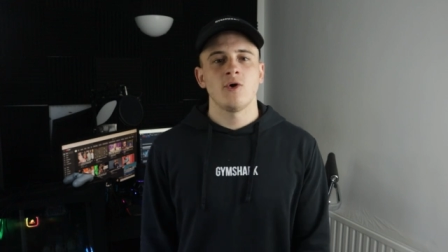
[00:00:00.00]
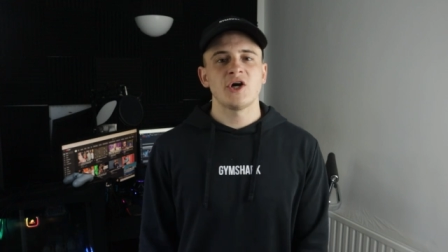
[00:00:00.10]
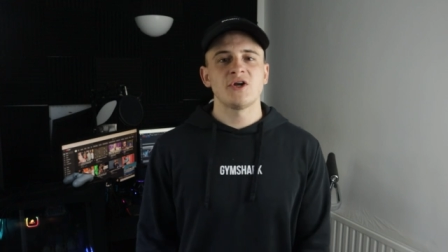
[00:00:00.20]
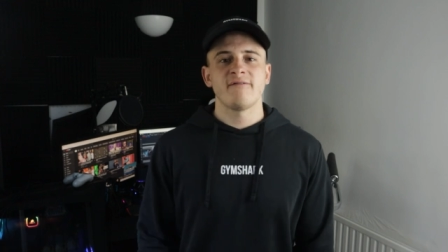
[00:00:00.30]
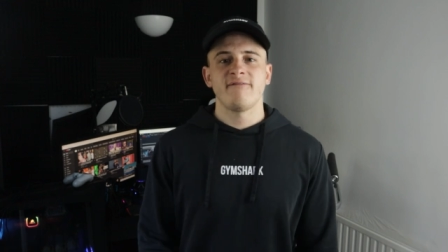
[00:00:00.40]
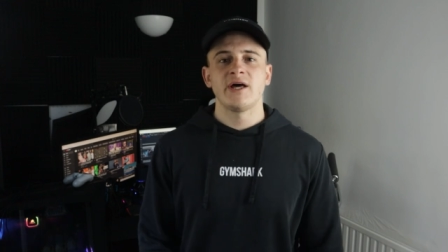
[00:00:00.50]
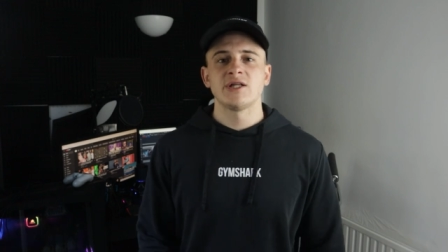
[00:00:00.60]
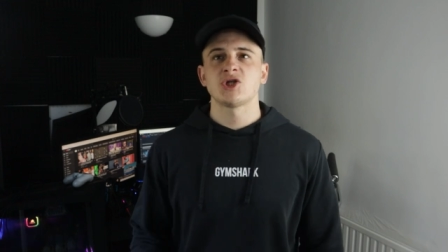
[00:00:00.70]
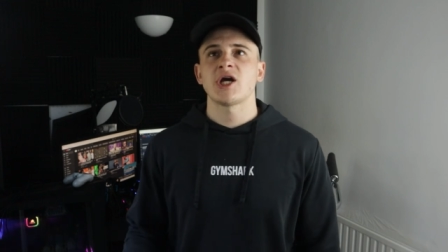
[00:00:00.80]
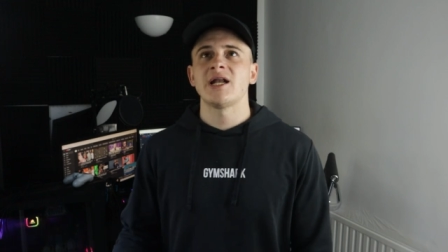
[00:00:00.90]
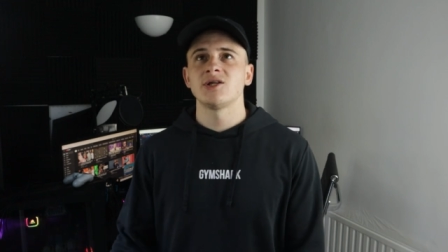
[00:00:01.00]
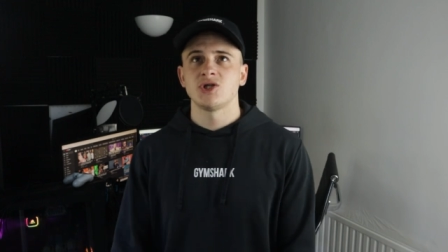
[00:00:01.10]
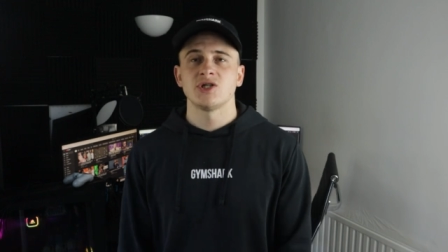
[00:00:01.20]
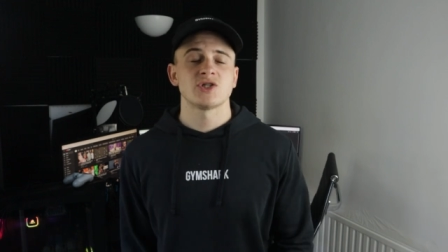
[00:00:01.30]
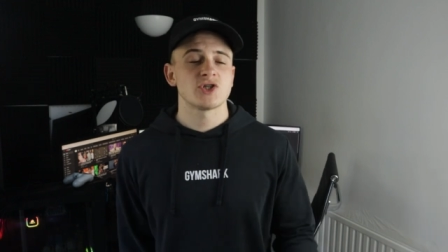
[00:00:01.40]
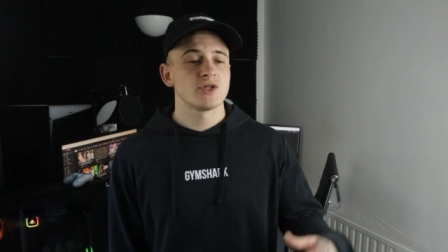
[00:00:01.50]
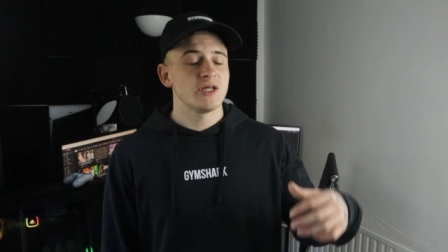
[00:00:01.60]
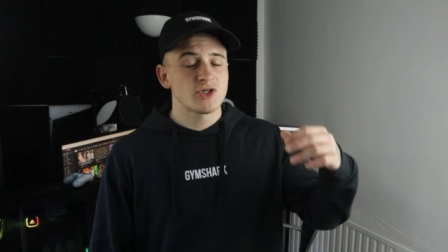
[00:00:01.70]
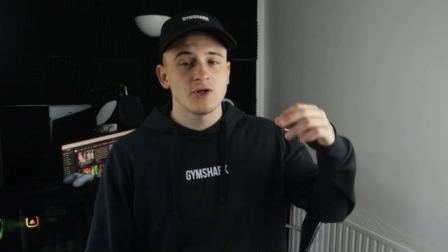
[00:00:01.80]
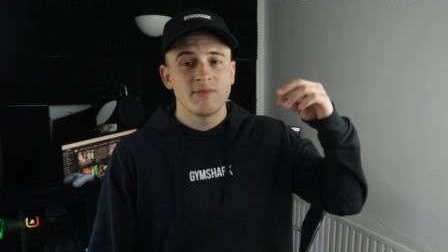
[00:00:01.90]
are gonna find challenges.
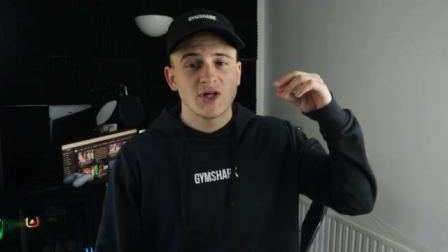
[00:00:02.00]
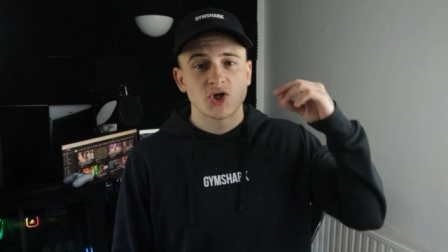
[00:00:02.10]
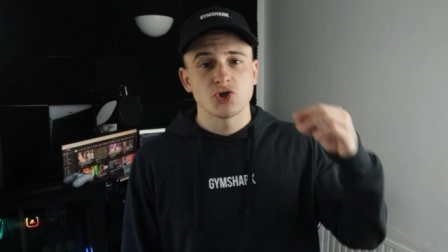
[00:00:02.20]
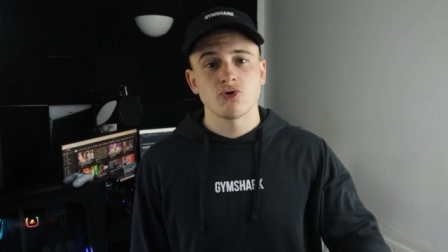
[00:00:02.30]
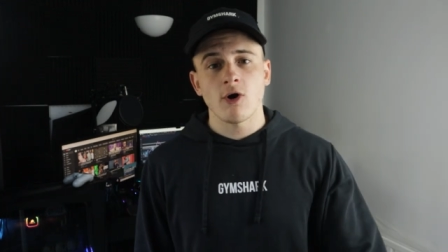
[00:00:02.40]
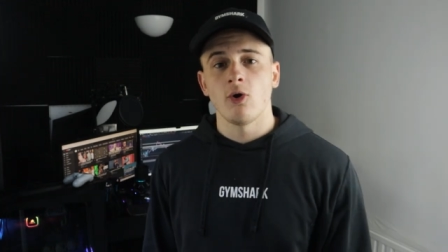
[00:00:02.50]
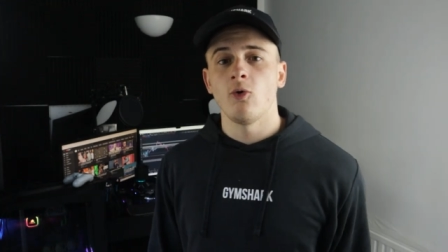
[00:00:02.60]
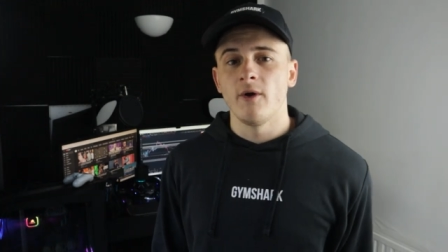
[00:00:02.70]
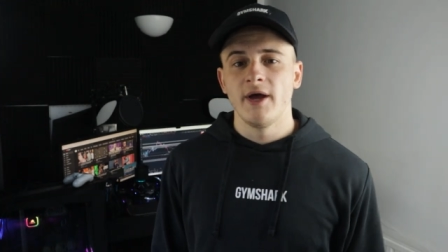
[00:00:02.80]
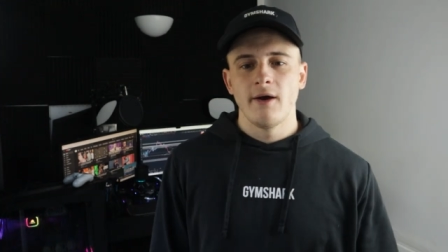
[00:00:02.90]
It's gonna be a struggle.